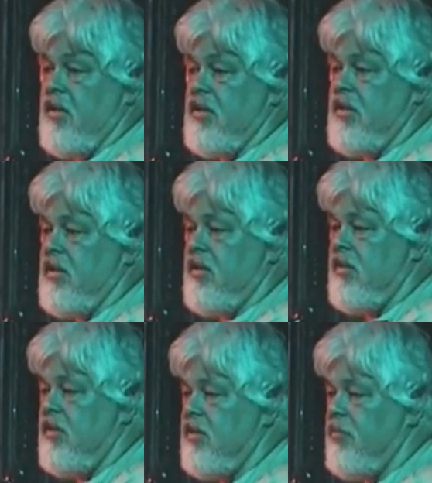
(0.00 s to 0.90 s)
As
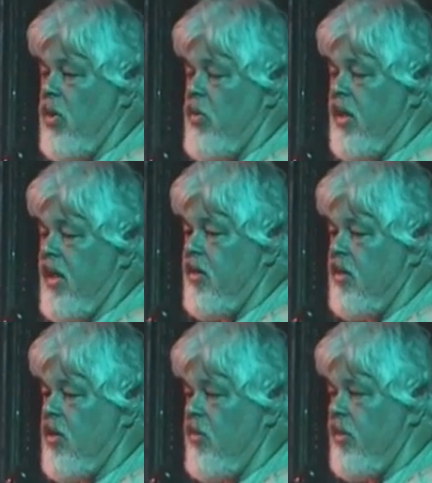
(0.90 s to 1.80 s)
the poet
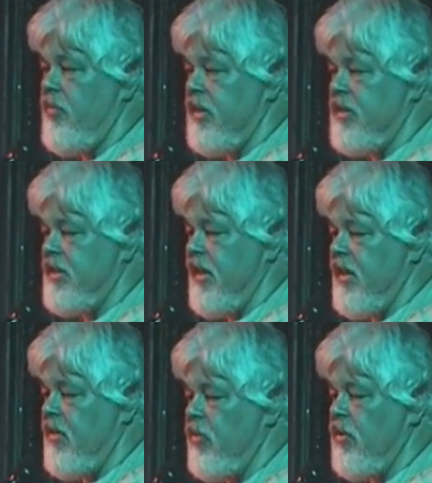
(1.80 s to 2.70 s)
Leonard Cohen once
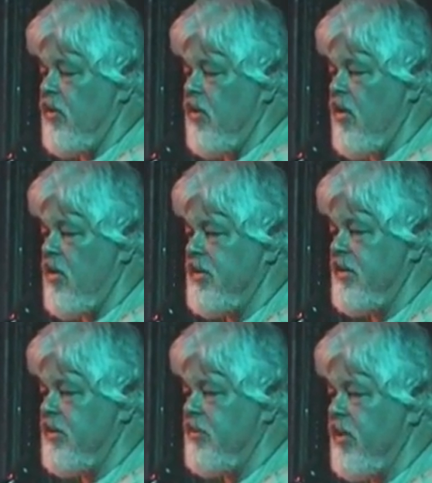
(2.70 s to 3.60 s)
said, we're locked
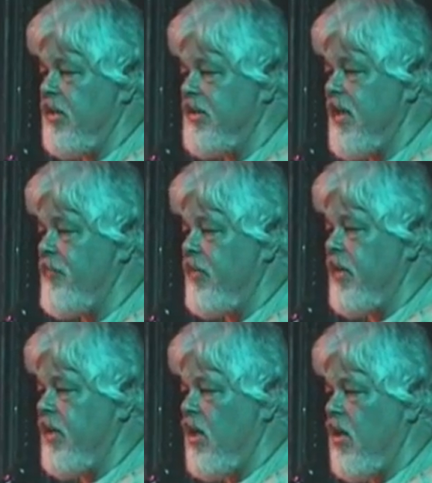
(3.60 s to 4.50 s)
into our
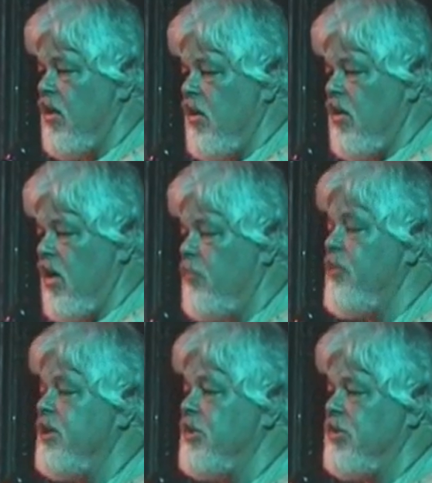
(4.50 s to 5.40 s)
suffering and our
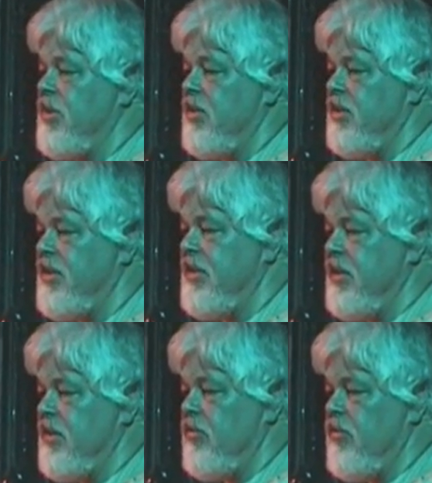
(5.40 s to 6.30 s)
pleasures are the seal.